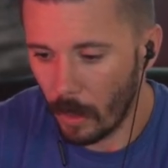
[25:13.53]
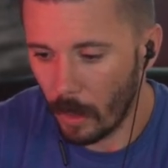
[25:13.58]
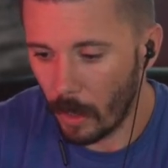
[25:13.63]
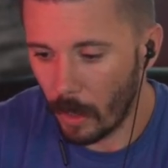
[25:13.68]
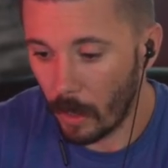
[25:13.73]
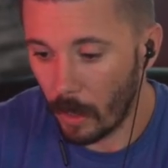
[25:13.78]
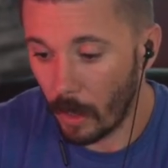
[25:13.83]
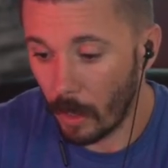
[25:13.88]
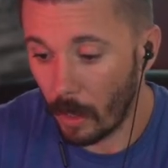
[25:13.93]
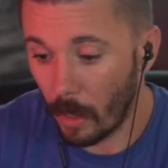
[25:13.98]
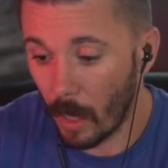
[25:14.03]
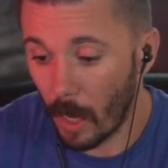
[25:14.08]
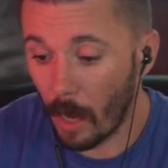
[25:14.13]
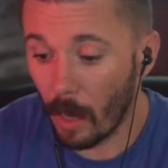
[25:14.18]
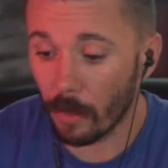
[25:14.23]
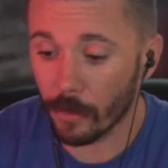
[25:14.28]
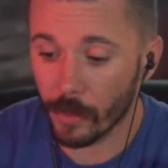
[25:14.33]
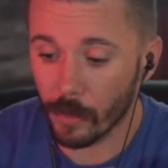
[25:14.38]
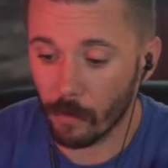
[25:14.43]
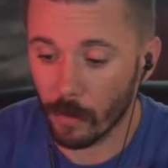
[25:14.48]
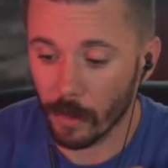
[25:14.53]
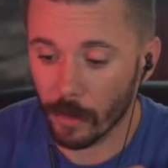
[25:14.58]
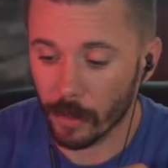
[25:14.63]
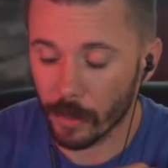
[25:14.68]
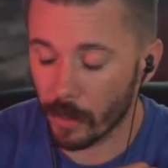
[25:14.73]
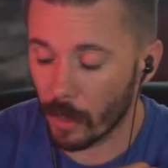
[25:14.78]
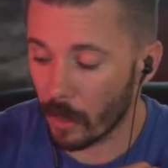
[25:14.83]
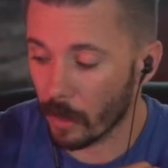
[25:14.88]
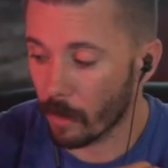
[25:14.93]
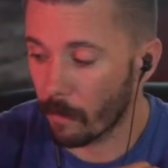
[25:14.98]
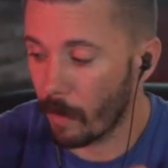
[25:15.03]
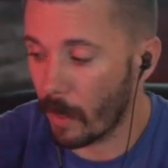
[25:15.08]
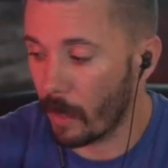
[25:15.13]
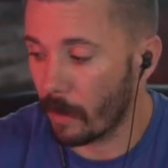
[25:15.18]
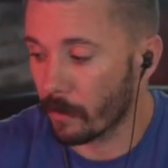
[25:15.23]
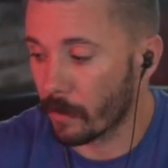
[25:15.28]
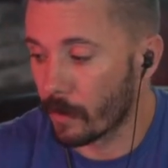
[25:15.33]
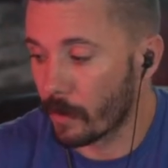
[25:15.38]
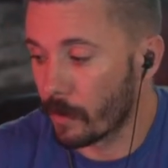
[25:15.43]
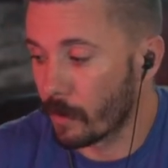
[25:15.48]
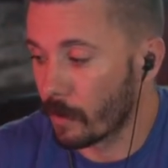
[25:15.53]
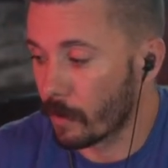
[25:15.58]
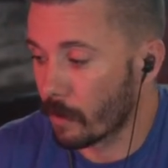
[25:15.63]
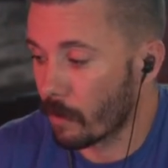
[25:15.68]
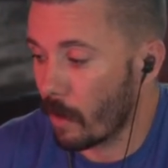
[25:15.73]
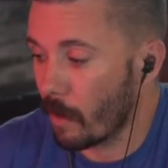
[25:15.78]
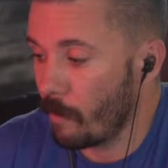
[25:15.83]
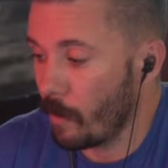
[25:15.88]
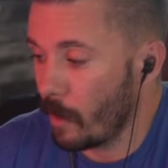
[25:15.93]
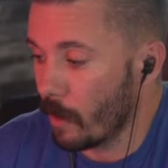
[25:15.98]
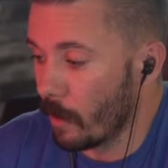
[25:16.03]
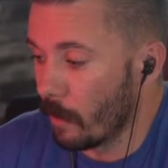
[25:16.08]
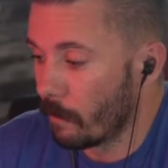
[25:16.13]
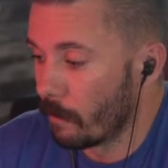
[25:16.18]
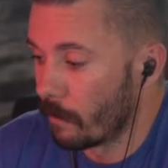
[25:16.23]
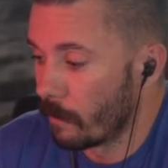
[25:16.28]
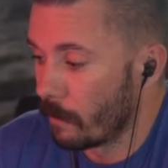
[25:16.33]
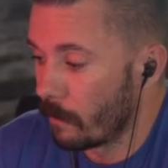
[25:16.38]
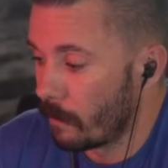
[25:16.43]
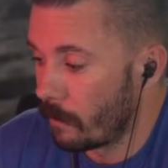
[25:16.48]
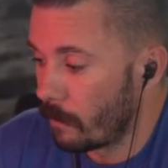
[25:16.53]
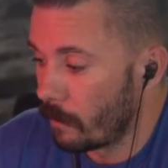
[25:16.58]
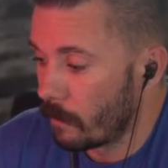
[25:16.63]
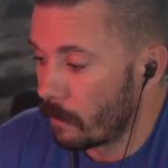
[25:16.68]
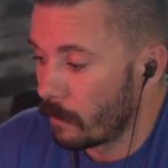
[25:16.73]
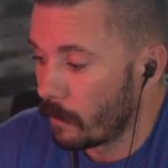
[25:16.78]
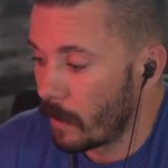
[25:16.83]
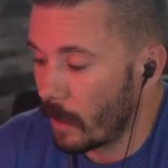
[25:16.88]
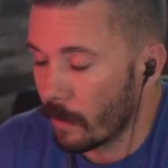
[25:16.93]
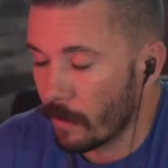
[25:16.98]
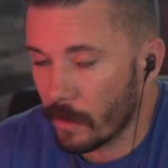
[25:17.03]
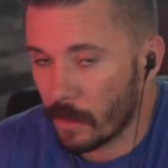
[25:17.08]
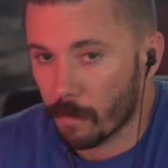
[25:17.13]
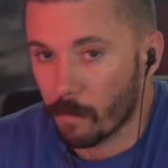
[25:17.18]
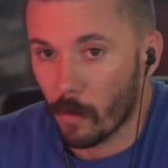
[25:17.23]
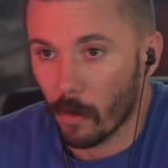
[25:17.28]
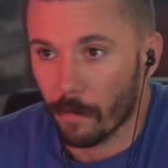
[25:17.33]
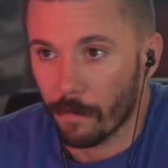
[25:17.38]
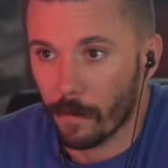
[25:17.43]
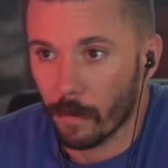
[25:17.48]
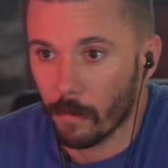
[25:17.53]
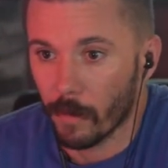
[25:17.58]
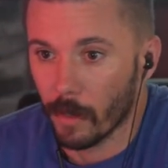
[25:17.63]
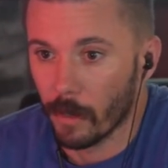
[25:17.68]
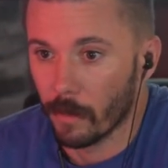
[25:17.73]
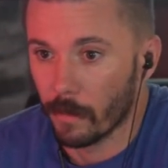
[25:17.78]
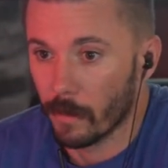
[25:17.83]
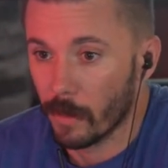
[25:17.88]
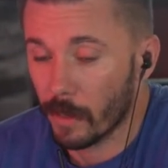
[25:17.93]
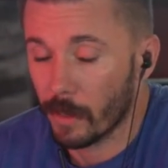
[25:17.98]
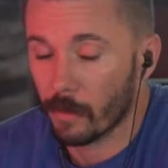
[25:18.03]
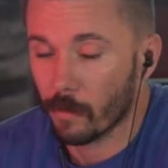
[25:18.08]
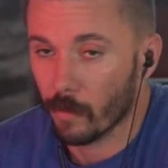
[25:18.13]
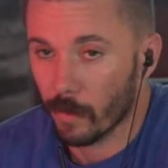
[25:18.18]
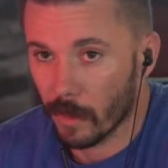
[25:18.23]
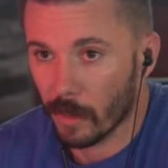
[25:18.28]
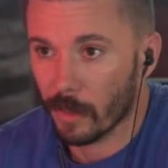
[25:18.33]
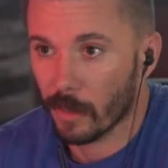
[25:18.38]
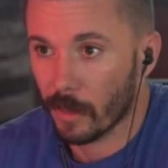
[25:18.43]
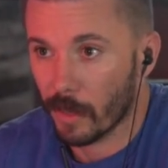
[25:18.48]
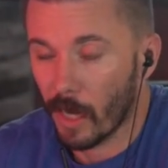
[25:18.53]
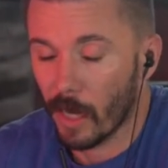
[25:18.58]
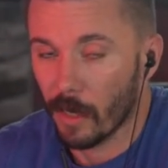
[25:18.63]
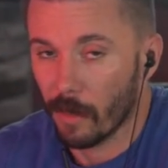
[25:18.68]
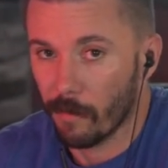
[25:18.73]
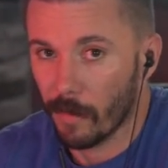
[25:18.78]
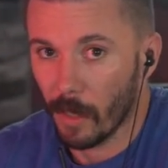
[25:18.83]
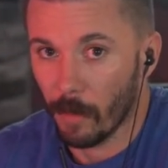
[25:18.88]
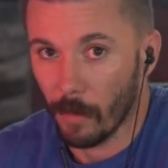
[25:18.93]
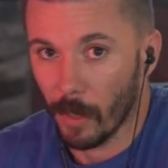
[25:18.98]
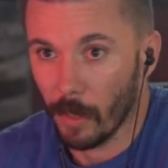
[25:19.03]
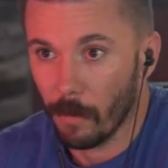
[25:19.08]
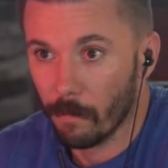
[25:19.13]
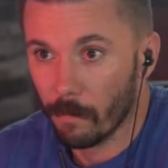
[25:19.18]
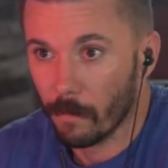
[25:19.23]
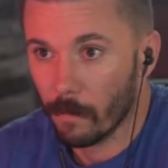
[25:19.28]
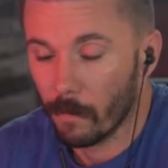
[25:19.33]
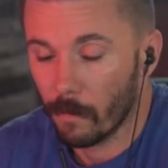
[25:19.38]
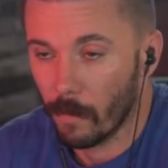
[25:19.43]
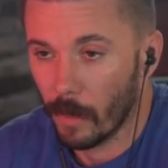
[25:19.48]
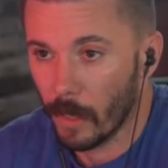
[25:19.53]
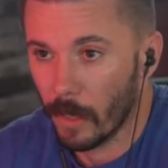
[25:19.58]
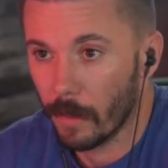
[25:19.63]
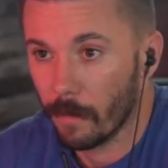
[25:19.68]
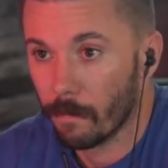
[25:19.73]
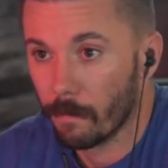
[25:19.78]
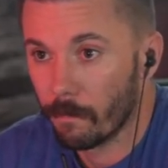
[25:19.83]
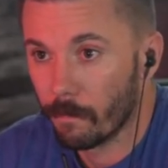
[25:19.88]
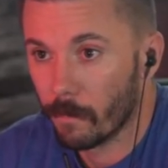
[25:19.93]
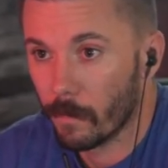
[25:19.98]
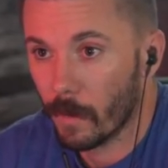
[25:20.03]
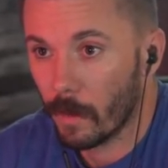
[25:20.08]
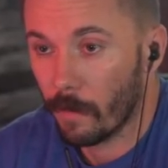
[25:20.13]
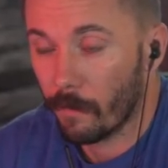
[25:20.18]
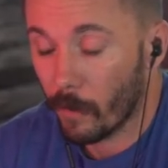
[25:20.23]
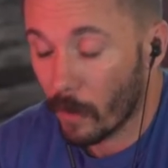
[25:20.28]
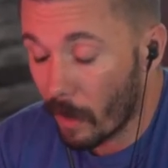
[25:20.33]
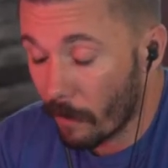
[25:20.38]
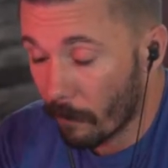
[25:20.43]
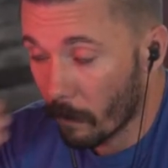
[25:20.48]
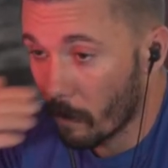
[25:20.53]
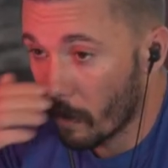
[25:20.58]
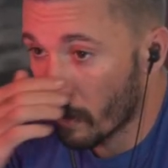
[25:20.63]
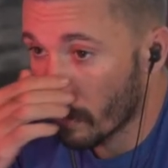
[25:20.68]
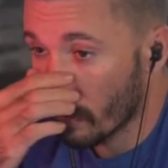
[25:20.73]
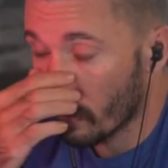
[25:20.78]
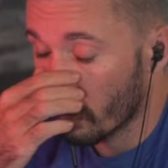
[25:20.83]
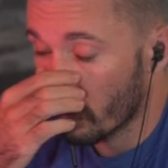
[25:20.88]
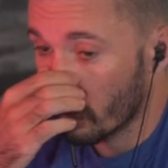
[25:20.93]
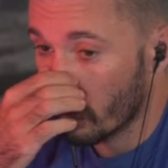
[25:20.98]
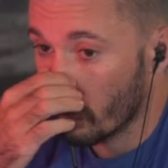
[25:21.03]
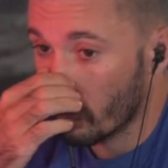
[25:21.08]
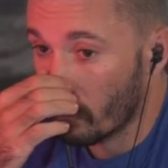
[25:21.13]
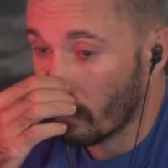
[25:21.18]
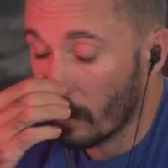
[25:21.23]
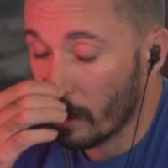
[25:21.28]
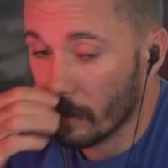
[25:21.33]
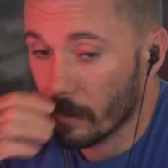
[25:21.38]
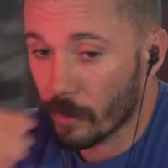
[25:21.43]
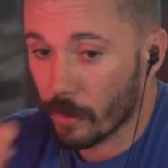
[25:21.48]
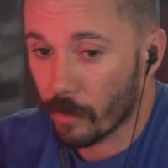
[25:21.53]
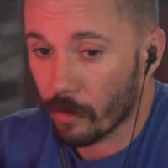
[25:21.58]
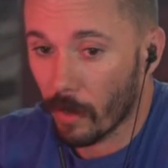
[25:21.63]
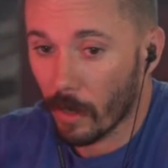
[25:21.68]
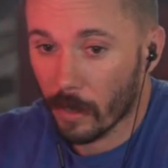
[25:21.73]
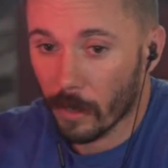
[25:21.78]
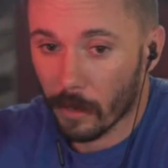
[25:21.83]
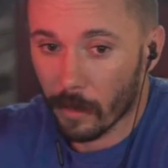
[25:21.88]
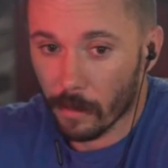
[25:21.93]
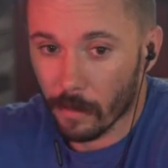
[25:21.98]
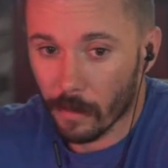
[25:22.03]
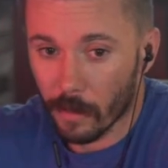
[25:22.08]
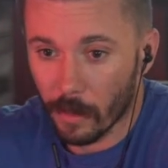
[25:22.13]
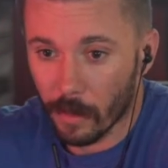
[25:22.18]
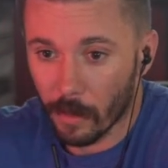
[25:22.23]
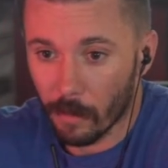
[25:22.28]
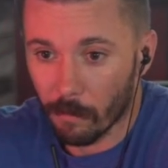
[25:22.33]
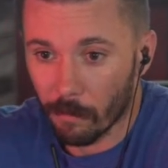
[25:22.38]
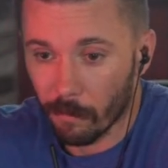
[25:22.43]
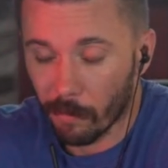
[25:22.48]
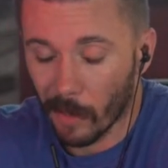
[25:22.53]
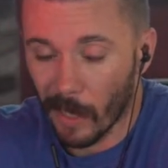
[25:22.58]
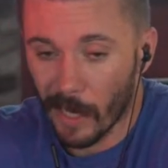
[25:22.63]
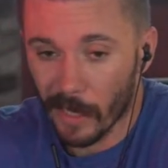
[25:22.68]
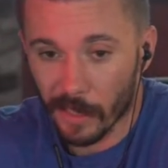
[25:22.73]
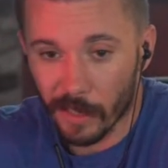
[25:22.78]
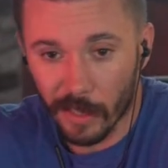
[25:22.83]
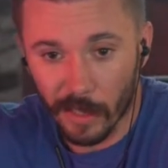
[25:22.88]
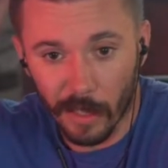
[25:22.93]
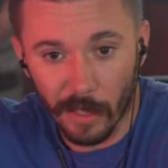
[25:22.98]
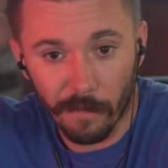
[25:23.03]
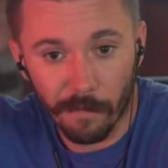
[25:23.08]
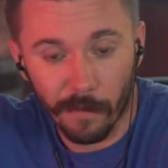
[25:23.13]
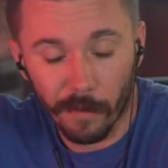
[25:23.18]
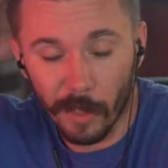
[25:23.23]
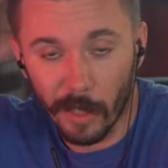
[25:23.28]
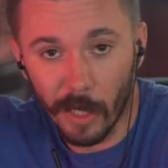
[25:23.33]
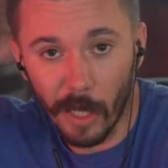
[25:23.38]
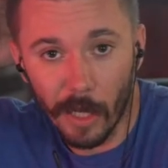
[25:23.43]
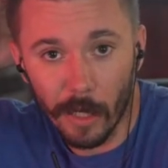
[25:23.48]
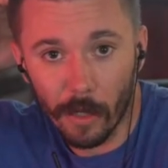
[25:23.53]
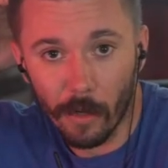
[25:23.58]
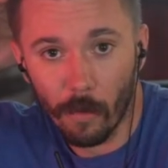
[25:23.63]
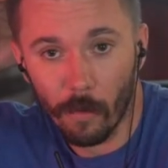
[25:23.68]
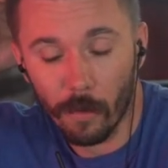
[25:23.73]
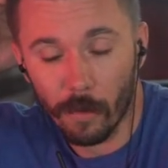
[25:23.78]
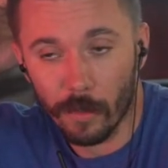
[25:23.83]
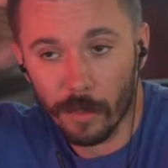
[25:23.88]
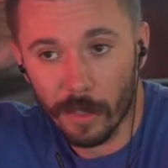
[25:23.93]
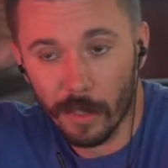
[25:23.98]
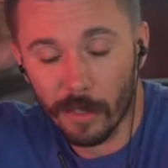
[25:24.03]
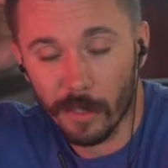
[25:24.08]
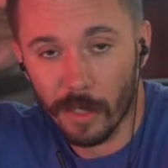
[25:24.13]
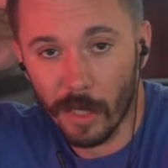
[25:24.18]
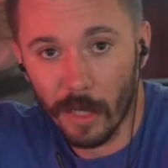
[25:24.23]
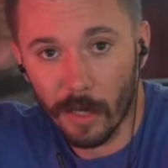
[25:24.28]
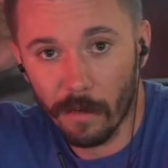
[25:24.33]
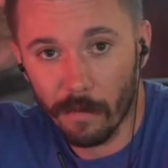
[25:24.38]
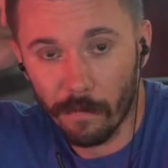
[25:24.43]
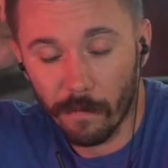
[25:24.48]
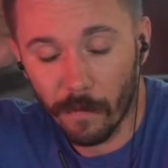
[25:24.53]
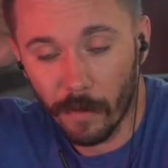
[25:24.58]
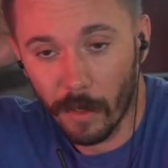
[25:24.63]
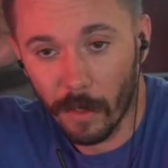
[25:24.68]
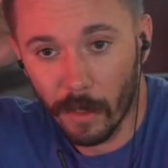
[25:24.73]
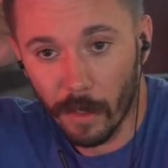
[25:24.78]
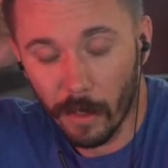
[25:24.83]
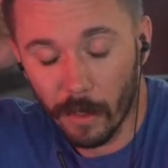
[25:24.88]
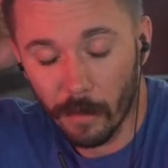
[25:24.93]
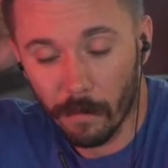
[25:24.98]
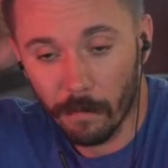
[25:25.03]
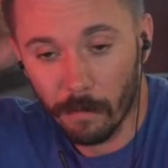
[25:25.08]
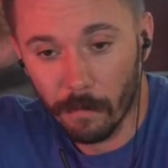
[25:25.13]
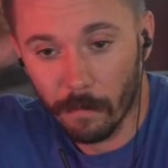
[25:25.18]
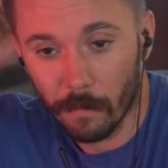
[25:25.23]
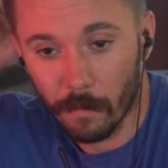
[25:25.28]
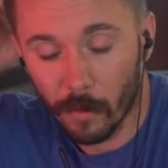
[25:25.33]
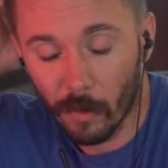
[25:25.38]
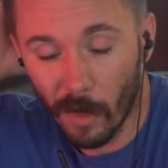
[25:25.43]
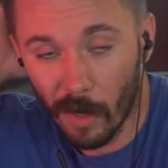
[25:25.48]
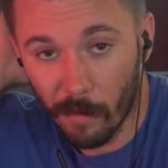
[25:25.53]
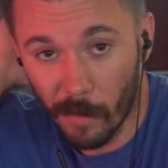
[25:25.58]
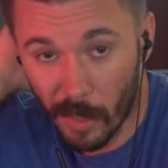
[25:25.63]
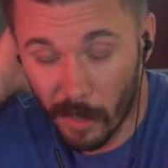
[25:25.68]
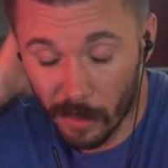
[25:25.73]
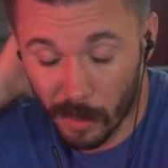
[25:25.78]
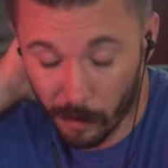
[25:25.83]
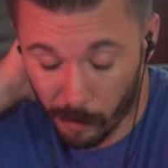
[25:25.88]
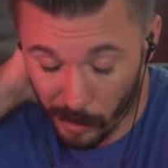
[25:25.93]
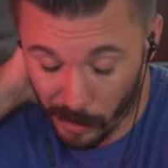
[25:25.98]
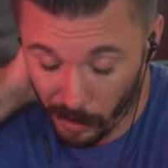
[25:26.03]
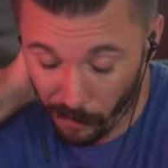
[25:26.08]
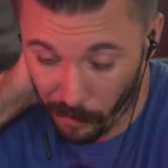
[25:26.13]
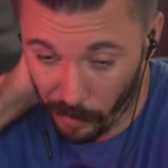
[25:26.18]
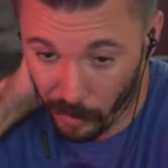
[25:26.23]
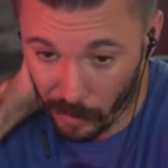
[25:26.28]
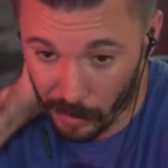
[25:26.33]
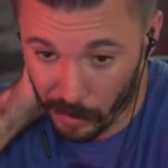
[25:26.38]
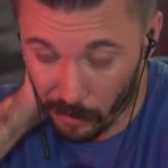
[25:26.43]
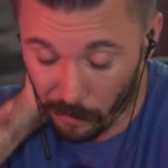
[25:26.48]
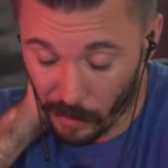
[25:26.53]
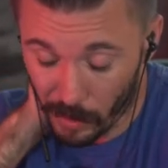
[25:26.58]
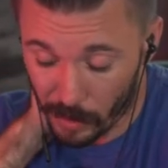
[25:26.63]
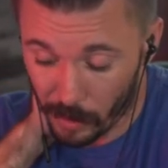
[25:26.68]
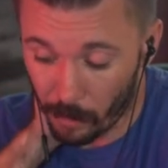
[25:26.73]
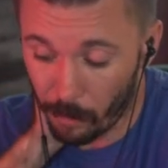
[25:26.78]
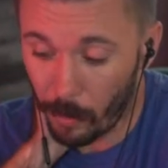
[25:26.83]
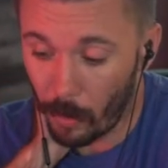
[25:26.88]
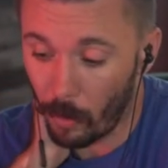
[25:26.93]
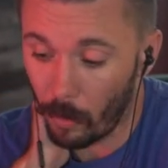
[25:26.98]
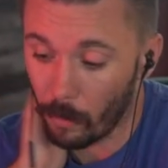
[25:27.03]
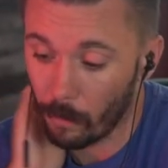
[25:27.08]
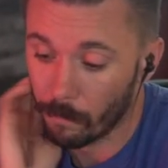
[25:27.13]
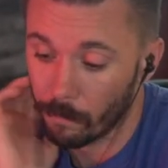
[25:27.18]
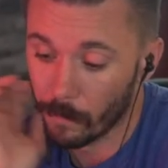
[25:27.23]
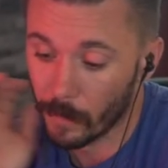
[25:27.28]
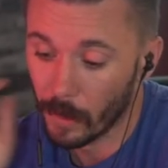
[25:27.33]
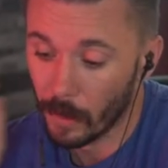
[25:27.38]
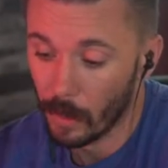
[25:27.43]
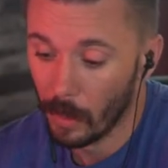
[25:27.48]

I also wanted to talk about Crimea. Now, this is more from this is kind of meme-y, right? If you're not familiar, Ukraine struck the Black Sea Fleet headquarters inside of Crimea, specifically Sevastopol.